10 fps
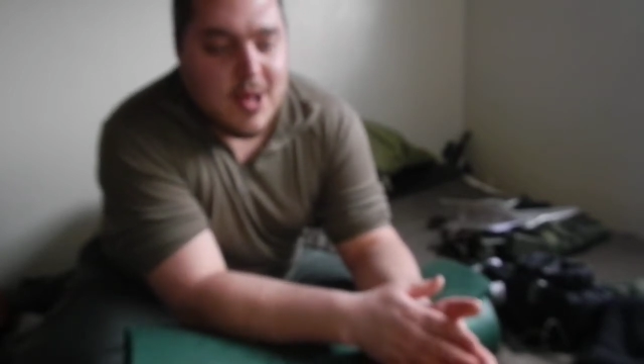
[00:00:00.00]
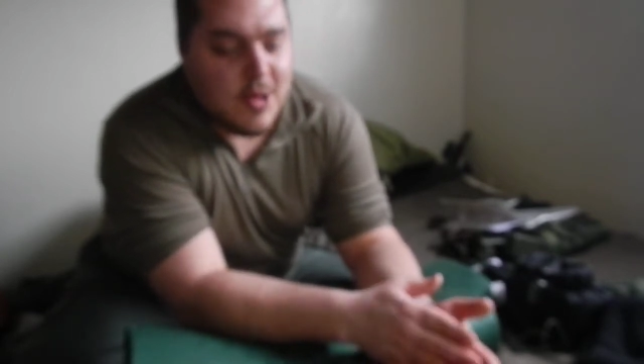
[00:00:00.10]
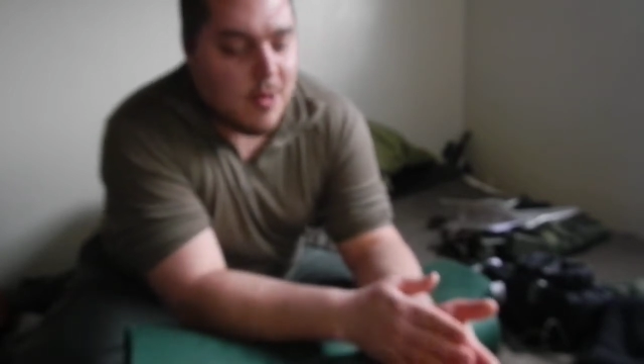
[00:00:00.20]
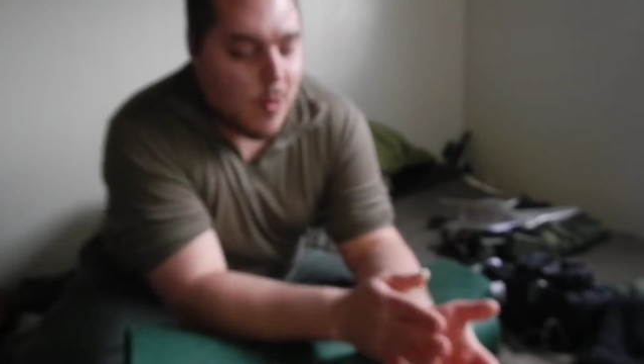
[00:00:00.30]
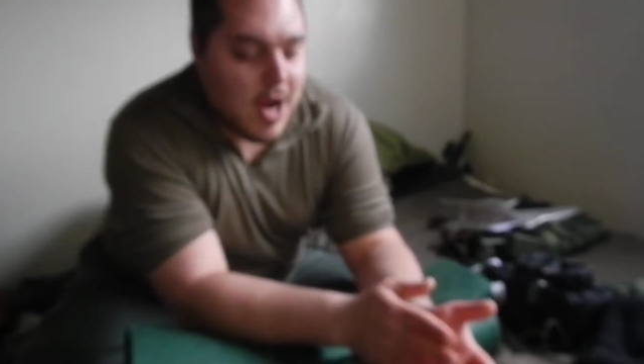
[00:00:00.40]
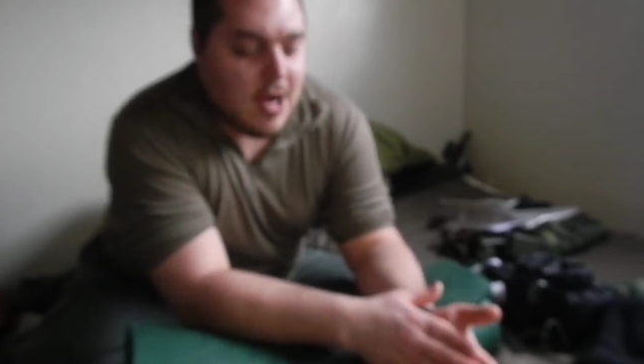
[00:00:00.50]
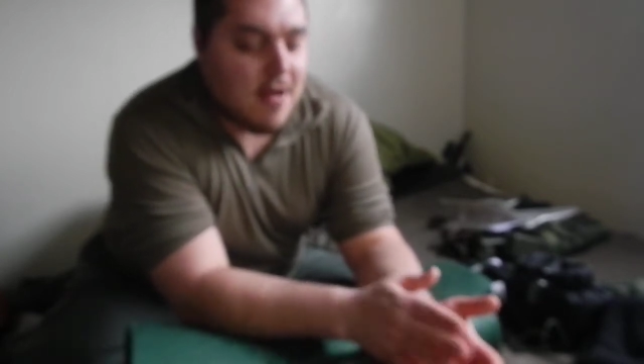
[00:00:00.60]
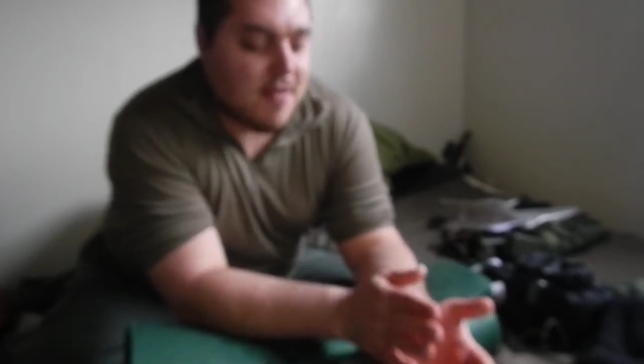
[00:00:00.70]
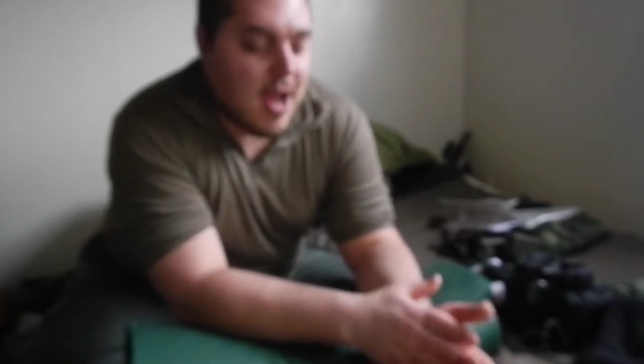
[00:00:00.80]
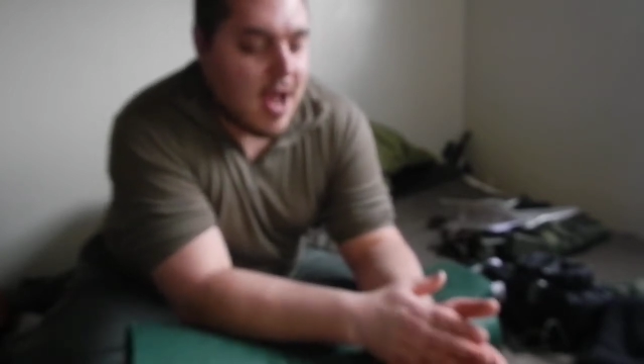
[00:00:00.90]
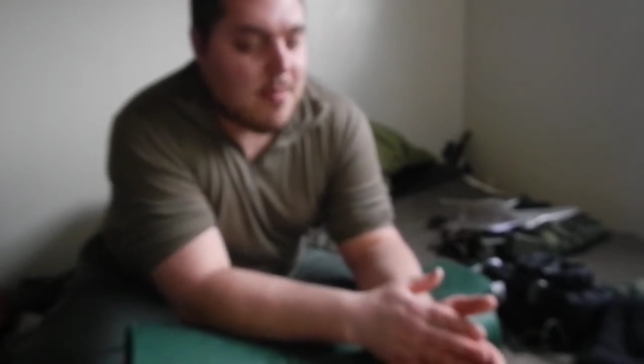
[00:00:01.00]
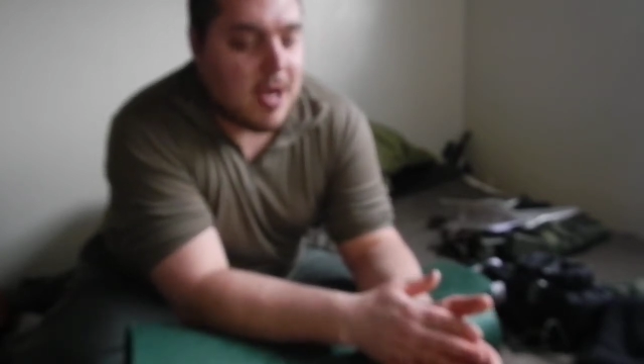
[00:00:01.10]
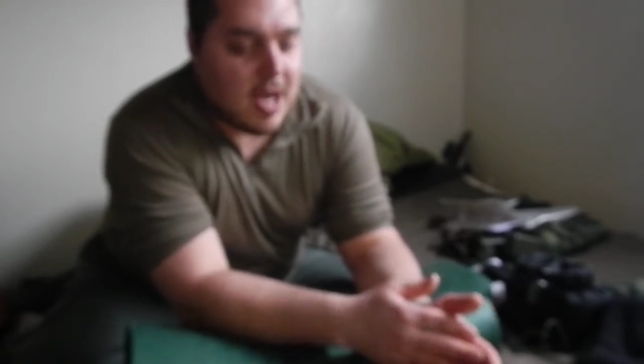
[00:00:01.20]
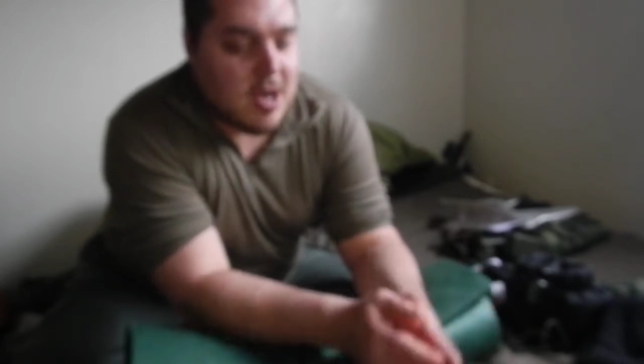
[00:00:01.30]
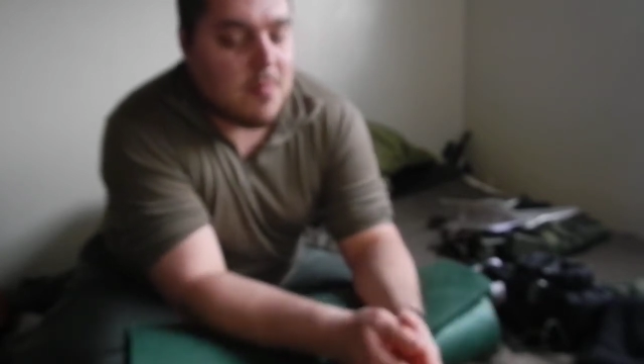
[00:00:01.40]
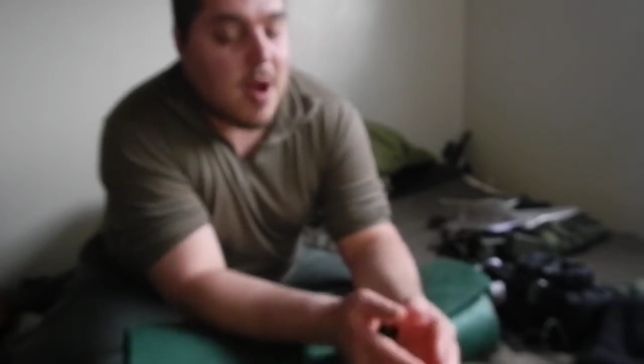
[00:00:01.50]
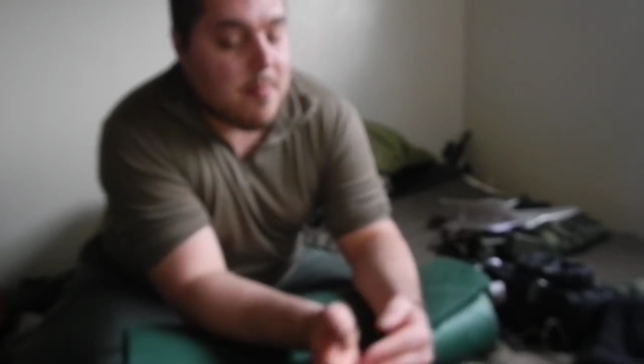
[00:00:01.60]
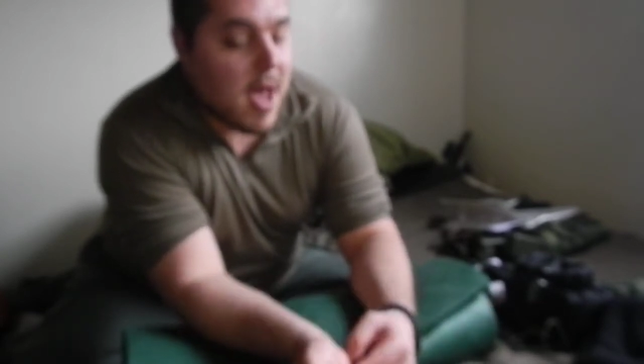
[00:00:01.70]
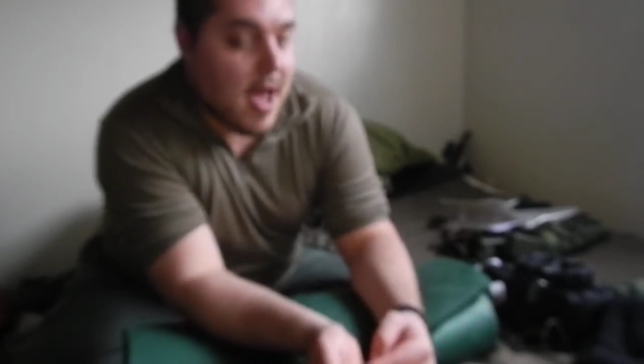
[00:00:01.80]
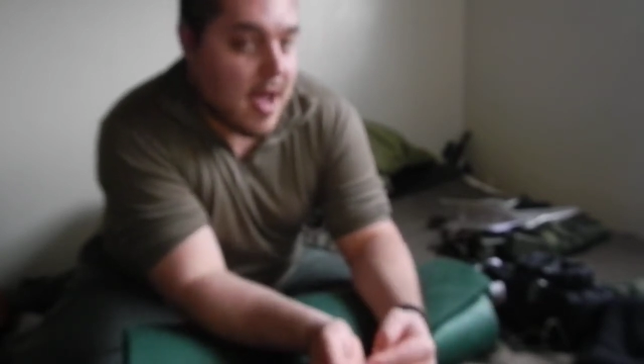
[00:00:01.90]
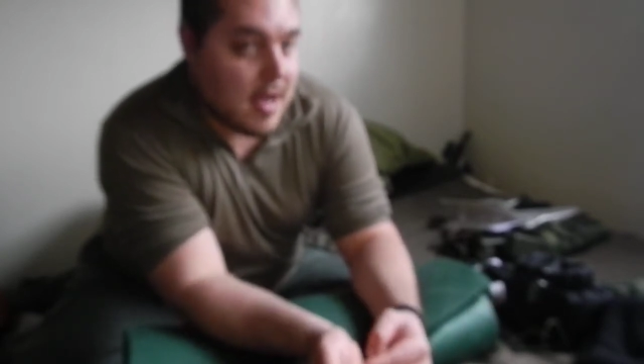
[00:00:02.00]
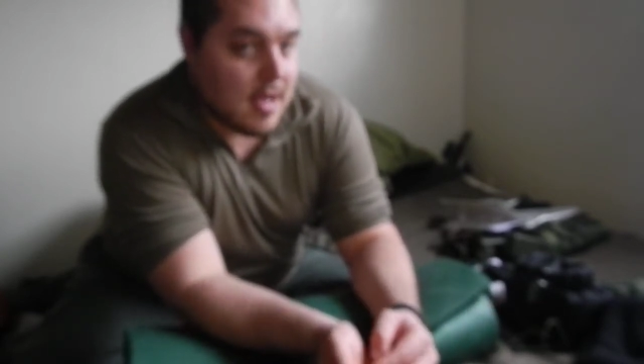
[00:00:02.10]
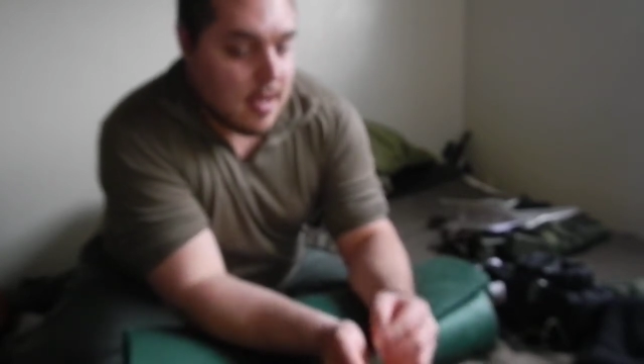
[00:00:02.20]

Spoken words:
The weight of the hammock in my bag,